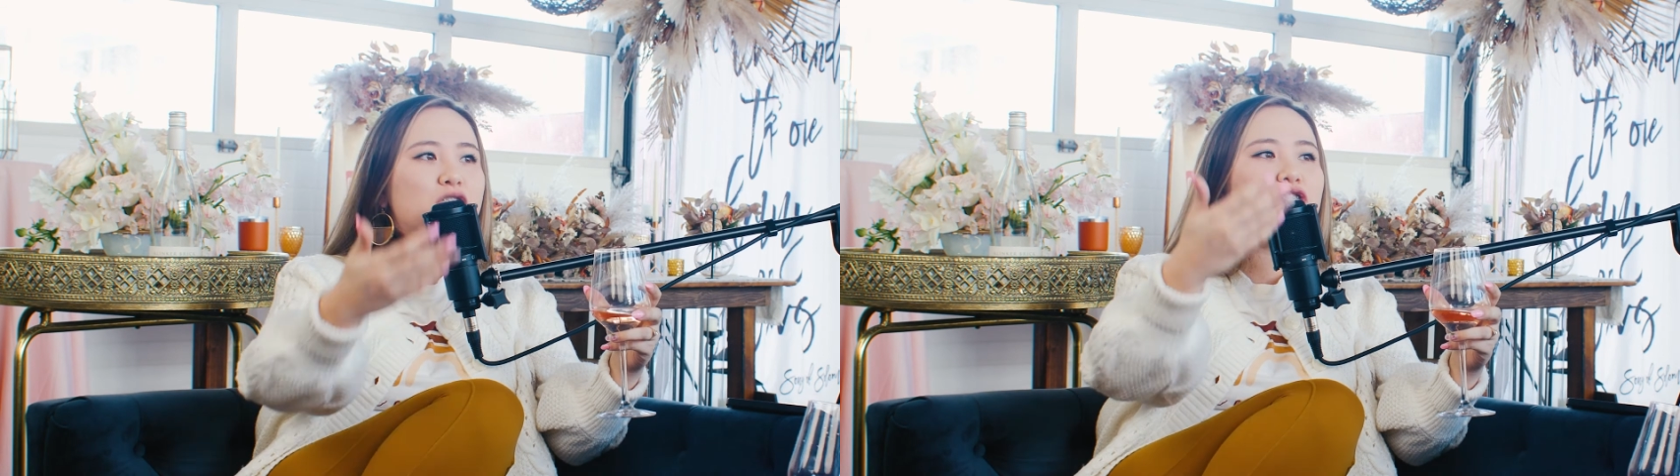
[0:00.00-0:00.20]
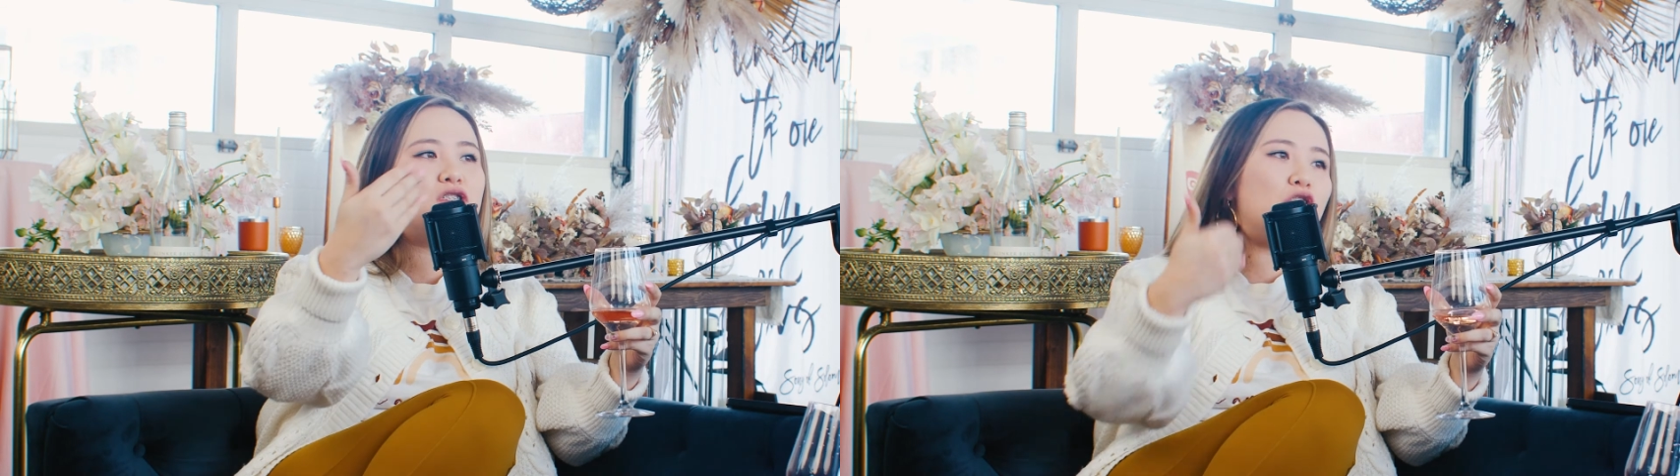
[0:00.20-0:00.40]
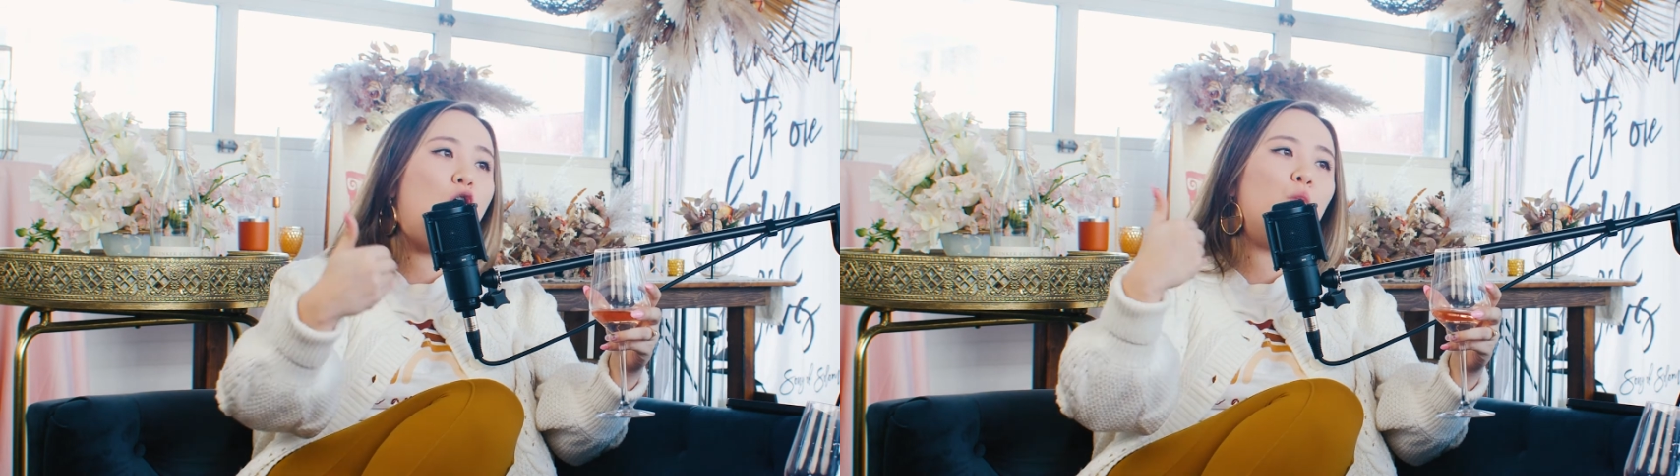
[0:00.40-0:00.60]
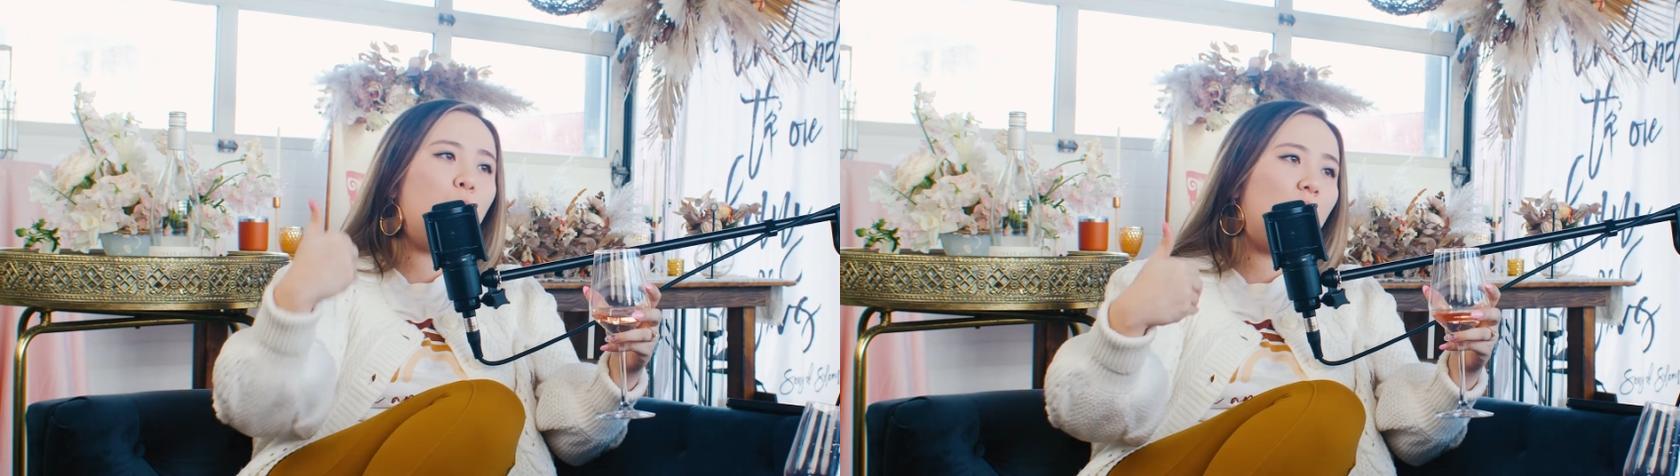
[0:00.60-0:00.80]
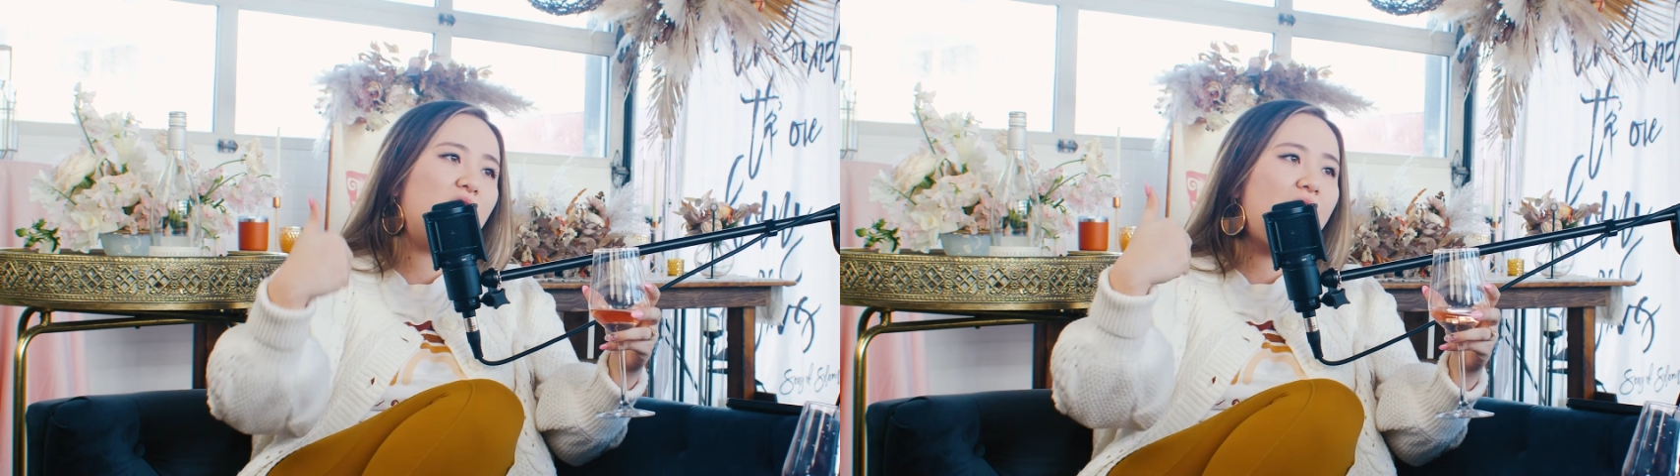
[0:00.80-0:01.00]
is so
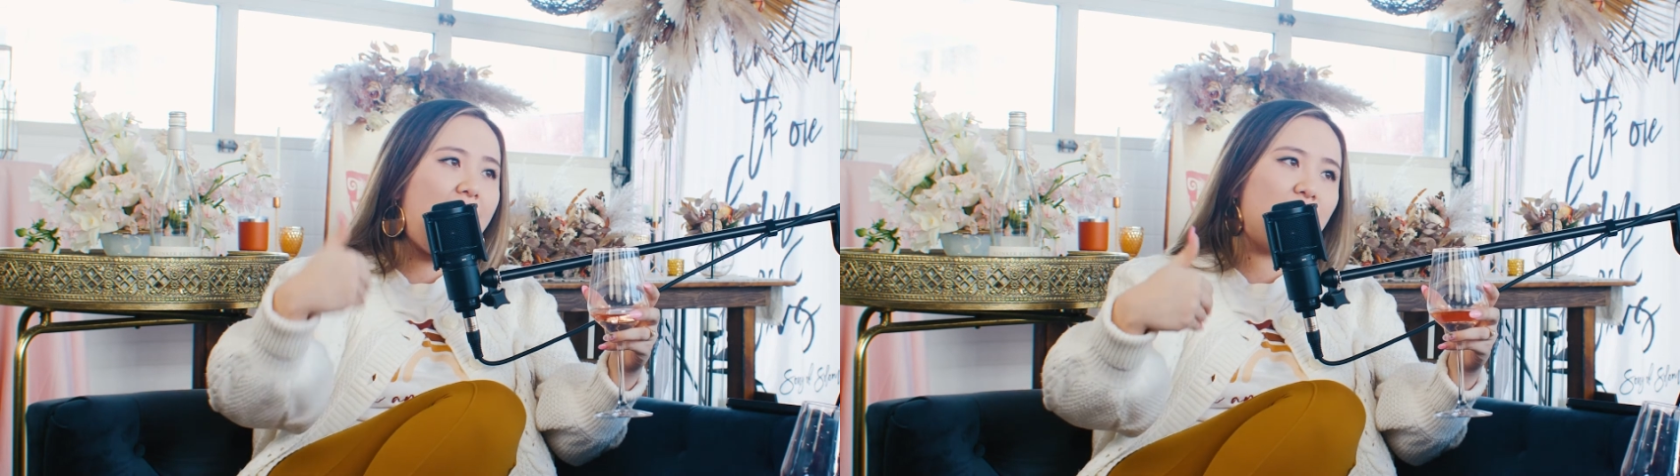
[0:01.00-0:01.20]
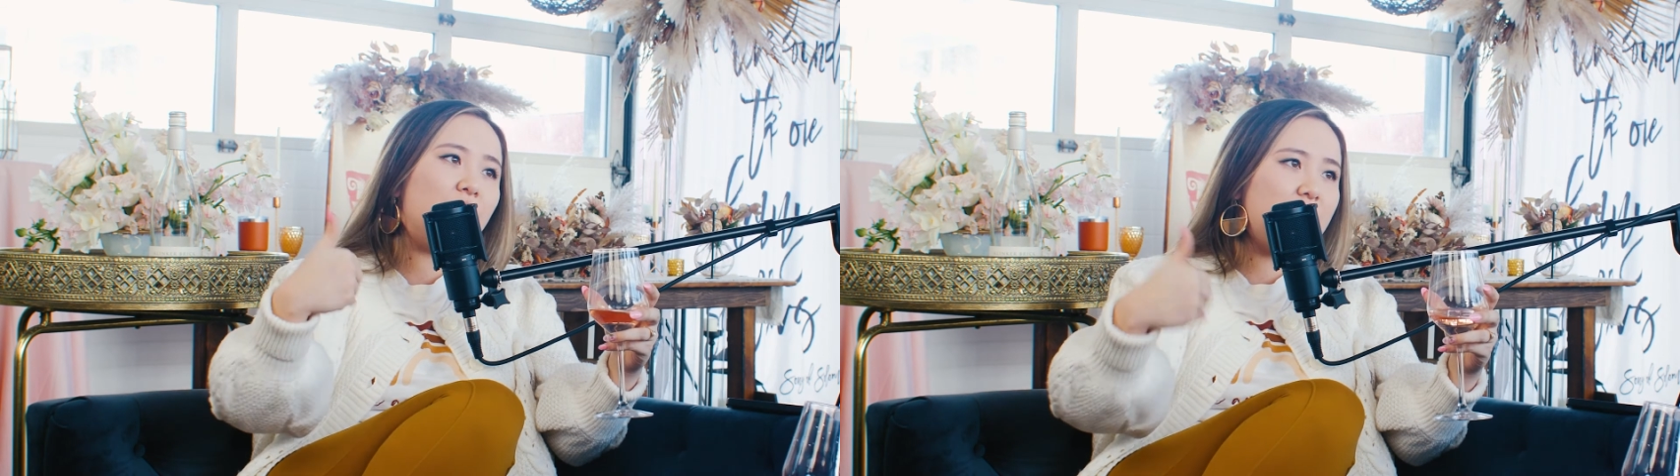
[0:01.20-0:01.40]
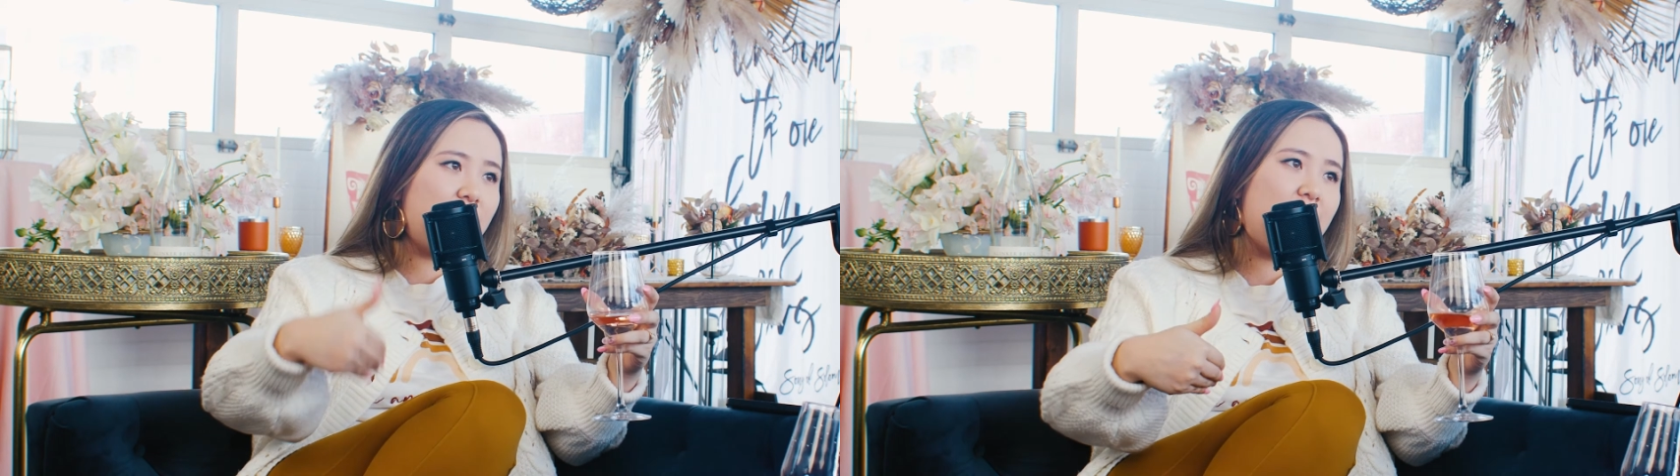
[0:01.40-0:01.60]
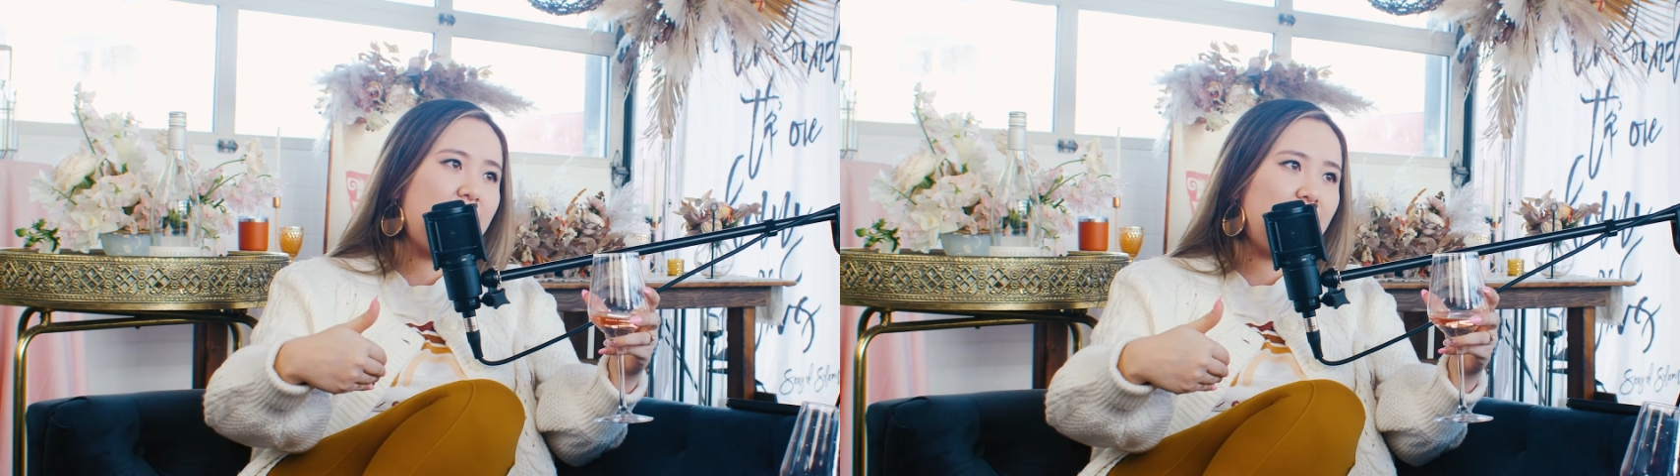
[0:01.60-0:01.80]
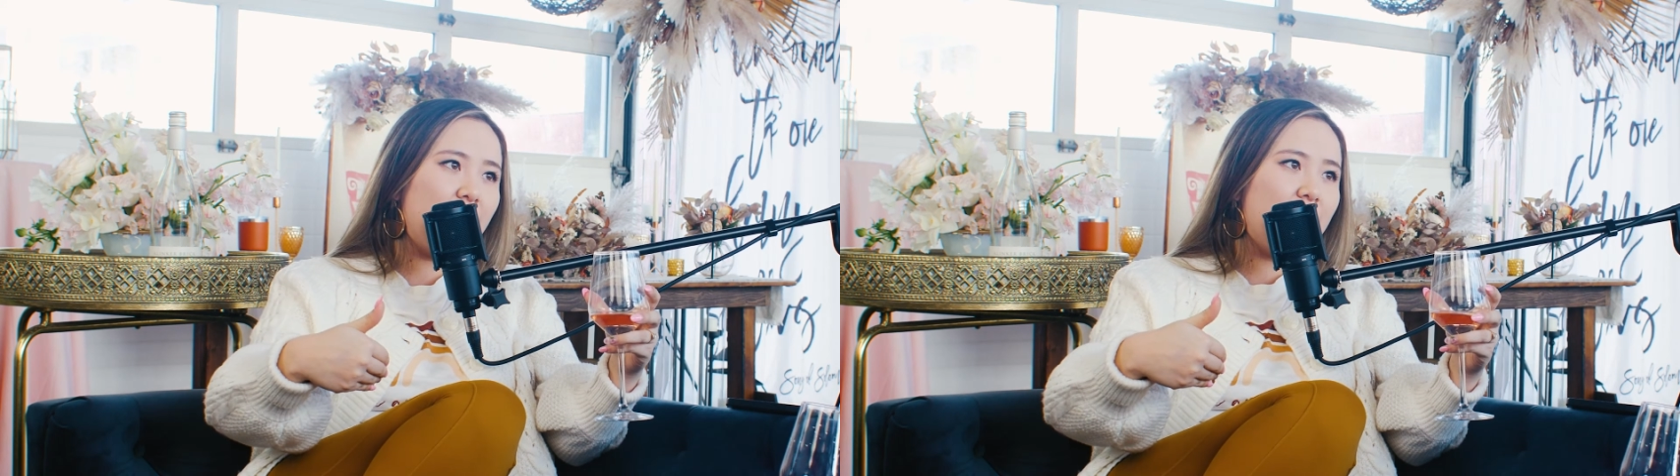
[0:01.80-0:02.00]
worth
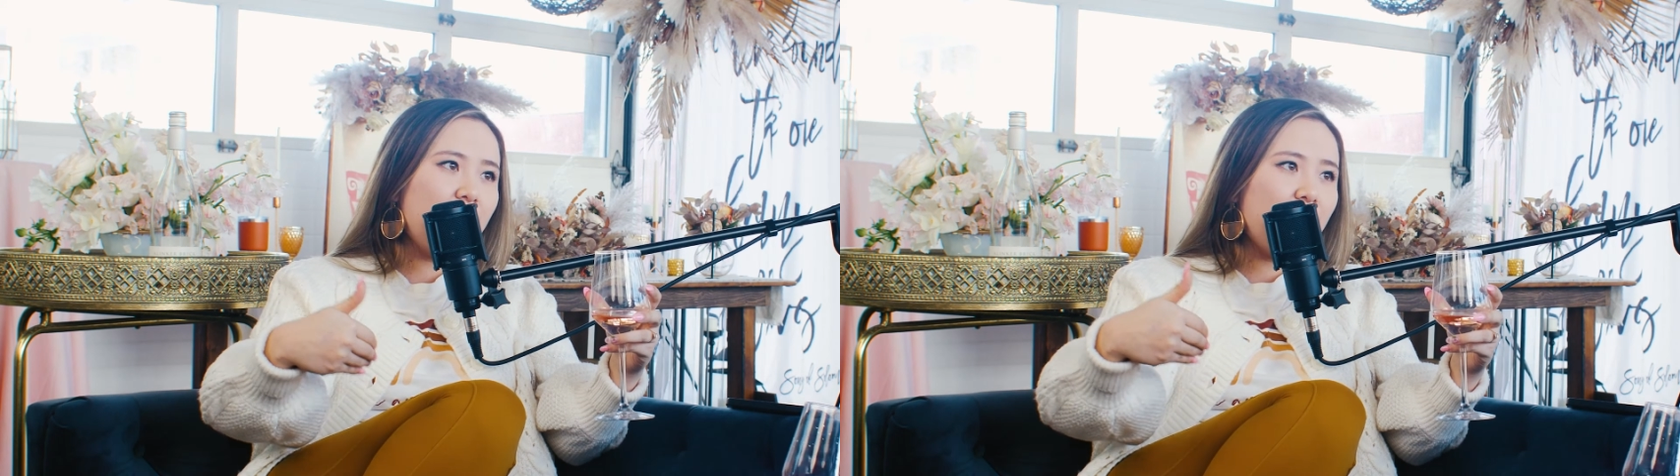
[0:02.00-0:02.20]
everything